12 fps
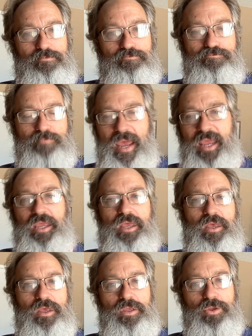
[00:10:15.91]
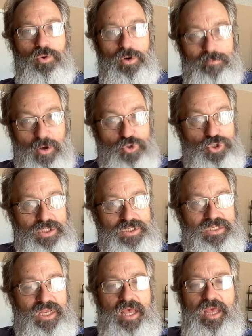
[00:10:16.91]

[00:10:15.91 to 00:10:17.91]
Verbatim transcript: make your emotions.